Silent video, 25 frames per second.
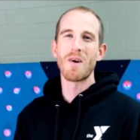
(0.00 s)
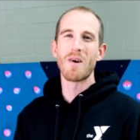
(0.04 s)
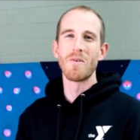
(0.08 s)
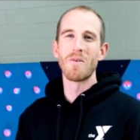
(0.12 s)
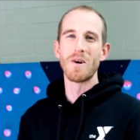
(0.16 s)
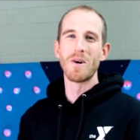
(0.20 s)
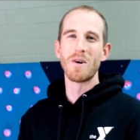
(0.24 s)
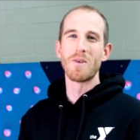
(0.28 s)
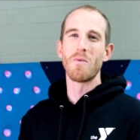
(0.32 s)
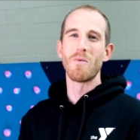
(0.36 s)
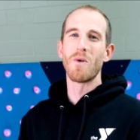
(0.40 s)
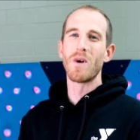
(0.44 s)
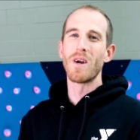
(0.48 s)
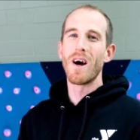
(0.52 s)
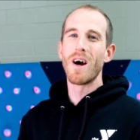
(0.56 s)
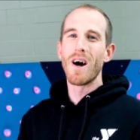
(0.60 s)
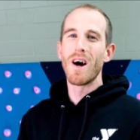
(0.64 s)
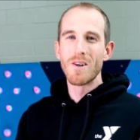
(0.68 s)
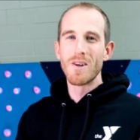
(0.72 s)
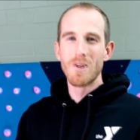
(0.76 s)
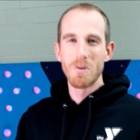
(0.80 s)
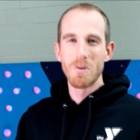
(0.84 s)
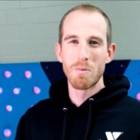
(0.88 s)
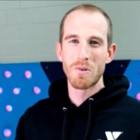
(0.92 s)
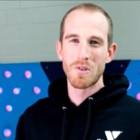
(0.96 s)
would one
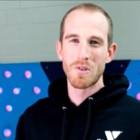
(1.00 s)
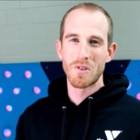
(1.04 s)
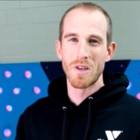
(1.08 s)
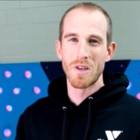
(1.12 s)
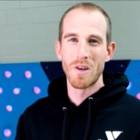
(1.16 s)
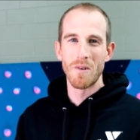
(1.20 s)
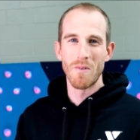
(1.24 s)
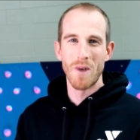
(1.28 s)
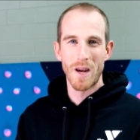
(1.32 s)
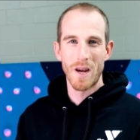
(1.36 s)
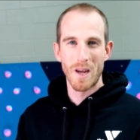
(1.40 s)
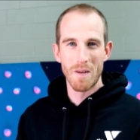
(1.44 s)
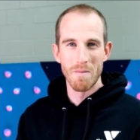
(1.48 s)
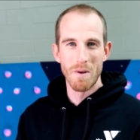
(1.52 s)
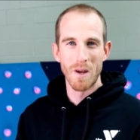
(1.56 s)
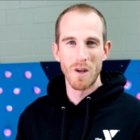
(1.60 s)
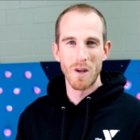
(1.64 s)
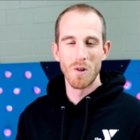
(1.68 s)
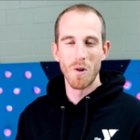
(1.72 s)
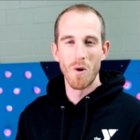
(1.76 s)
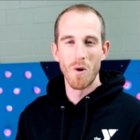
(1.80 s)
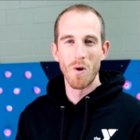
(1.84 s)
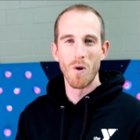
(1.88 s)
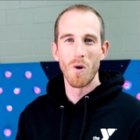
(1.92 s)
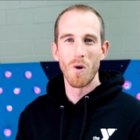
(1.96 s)
hundred percent recommend
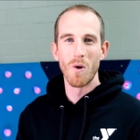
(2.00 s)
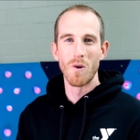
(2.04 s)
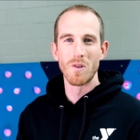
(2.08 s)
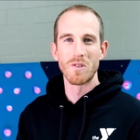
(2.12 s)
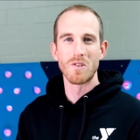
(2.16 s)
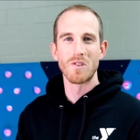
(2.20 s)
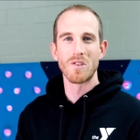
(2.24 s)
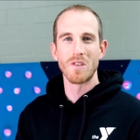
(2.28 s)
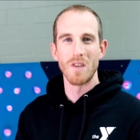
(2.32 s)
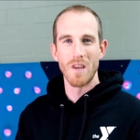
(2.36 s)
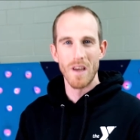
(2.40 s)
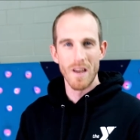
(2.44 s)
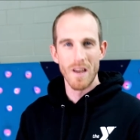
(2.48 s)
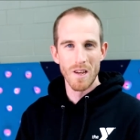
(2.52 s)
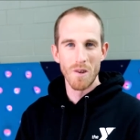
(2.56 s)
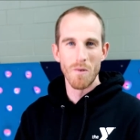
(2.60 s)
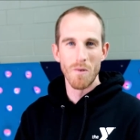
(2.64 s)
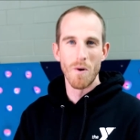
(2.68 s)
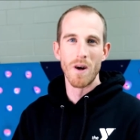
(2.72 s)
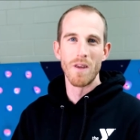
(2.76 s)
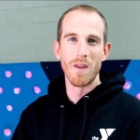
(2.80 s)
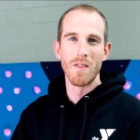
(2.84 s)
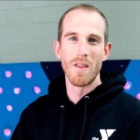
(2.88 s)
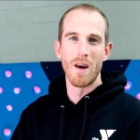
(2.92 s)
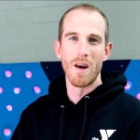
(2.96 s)
GlowHolds to
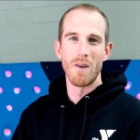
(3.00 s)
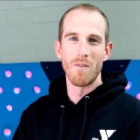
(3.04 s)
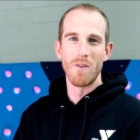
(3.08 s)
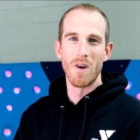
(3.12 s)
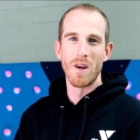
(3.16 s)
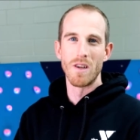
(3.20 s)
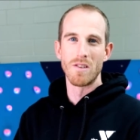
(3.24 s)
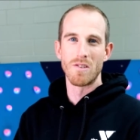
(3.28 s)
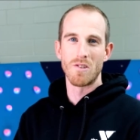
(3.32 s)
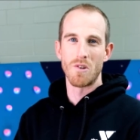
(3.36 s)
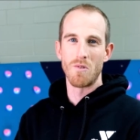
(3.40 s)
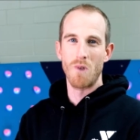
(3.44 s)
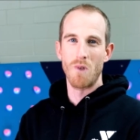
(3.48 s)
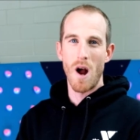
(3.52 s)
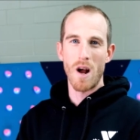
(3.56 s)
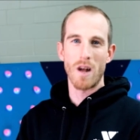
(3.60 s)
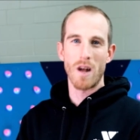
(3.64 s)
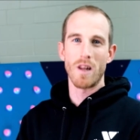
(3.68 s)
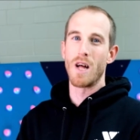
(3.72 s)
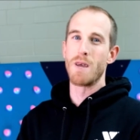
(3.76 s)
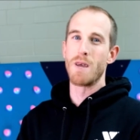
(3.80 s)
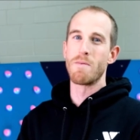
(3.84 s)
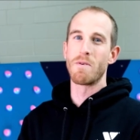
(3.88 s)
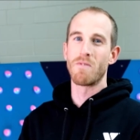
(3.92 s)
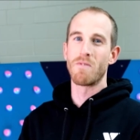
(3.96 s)
anyone that runs a rock
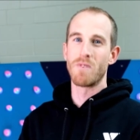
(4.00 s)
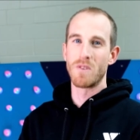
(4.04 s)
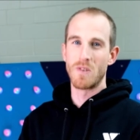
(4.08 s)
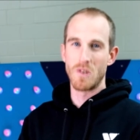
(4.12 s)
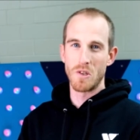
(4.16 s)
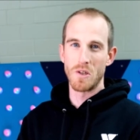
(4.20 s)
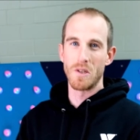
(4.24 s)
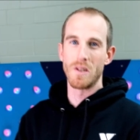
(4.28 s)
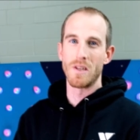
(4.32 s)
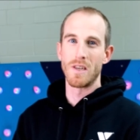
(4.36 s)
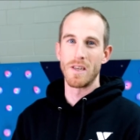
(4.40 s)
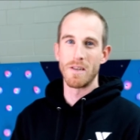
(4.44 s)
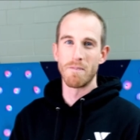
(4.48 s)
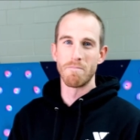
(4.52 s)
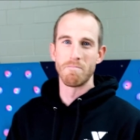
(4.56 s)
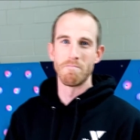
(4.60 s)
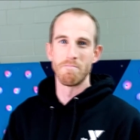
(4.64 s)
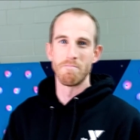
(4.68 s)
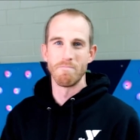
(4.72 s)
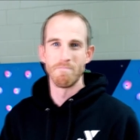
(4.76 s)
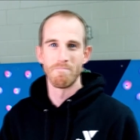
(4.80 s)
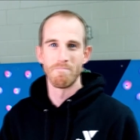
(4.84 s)
climbing facility.